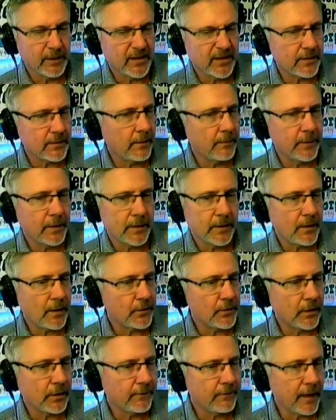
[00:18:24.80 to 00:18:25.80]
some
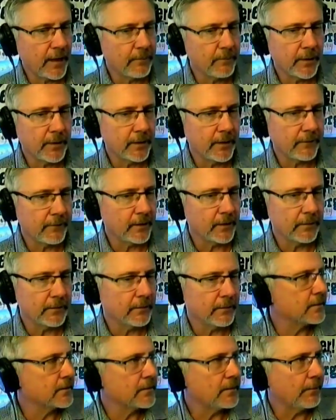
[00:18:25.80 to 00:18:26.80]
discussion of that, but nothing
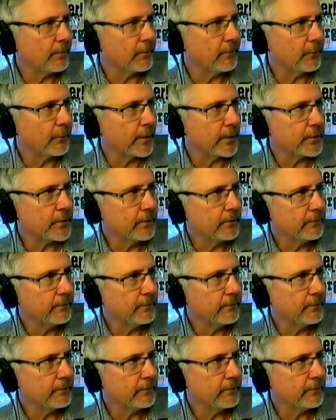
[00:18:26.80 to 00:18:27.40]
has come to fruition.